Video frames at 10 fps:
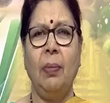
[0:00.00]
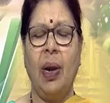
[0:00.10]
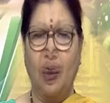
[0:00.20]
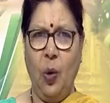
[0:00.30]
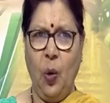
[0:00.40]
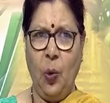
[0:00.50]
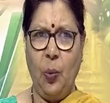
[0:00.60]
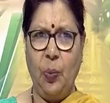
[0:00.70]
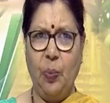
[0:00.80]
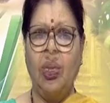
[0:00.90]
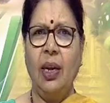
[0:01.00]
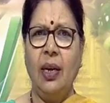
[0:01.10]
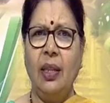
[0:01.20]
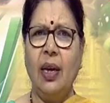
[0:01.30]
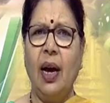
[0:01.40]
come home
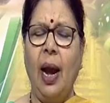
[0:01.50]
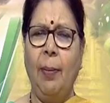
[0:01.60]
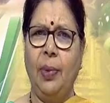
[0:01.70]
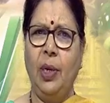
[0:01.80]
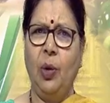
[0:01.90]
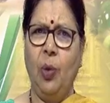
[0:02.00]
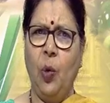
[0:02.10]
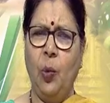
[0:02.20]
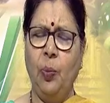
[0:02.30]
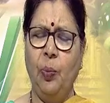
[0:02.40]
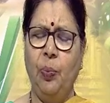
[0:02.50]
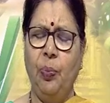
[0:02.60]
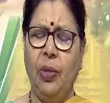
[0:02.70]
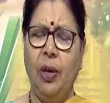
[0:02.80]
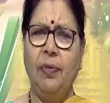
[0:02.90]
in the empty home
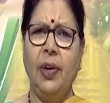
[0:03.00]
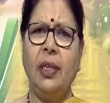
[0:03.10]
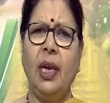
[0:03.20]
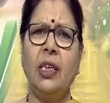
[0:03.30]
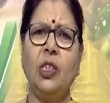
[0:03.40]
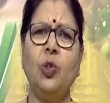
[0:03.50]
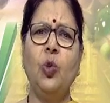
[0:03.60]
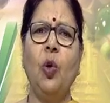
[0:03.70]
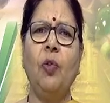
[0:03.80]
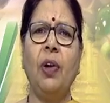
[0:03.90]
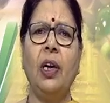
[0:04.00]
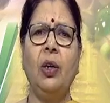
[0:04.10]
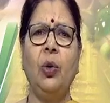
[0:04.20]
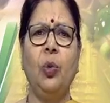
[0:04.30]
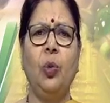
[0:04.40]
where there is no
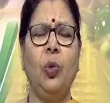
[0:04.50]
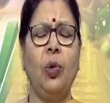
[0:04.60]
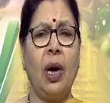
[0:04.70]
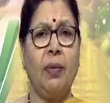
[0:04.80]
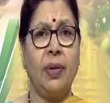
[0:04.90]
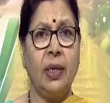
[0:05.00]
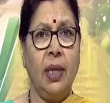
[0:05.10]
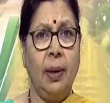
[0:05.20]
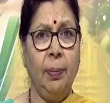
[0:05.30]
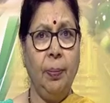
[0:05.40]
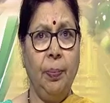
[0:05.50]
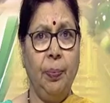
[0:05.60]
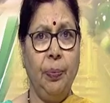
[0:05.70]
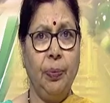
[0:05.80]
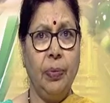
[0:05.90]
one to look after them.
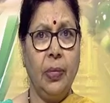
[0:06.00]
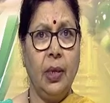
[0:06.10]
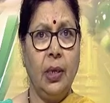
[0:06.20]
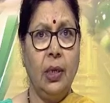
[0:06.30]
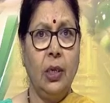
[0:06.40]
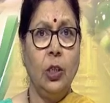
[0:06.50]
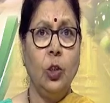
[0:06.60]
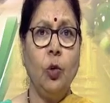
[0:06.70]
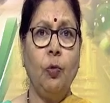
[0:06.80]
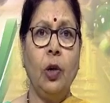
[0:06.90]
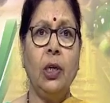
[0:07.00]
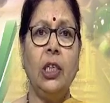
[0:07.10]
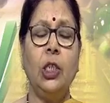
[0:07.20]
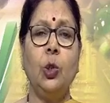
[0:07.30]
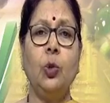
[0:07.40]
So what
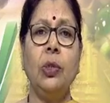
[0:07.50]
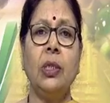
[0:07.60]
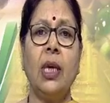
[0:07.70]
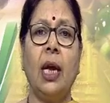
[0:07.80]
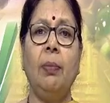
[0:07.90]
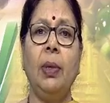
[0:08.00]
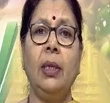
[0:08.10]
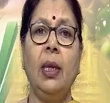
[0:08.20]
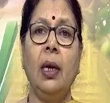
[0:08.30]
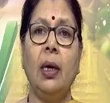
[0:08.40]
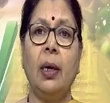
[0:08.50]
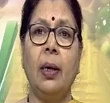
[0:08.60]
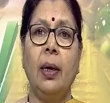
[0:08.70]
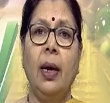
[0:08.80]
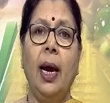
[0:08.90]
issues can be
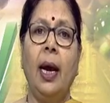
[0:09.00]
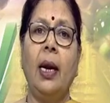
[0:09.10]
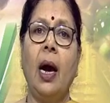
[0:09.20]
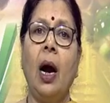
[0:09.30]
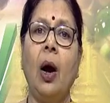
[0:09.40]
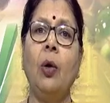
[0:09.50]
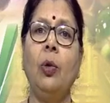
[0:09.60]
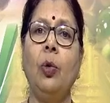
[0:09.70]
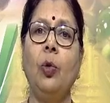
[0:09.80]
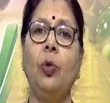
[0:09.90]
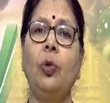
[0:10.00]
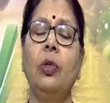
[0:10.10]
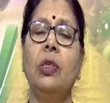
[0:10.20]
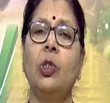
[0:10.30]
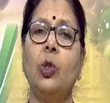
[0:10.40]
there and how to
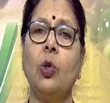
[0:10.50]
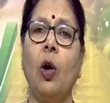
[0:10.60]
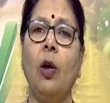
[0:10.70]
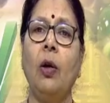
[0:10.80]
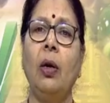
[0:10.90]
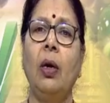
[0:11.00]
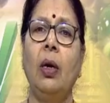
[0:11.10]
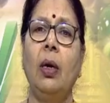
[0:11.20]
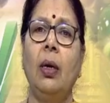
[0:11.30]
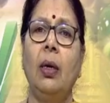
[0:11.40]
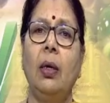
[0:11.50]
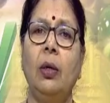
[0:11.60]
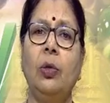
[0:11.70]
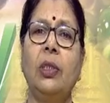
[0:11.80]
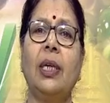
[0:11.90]
solve
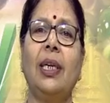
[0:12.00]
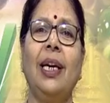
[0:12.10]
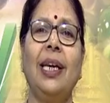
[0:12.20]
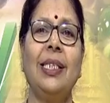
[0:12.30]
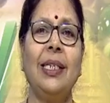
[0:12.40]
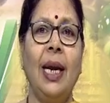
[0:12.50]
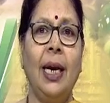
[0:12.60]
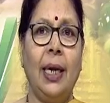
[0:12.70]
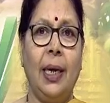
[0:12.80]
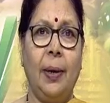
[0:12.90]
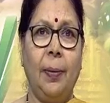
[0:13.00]
to certain extent?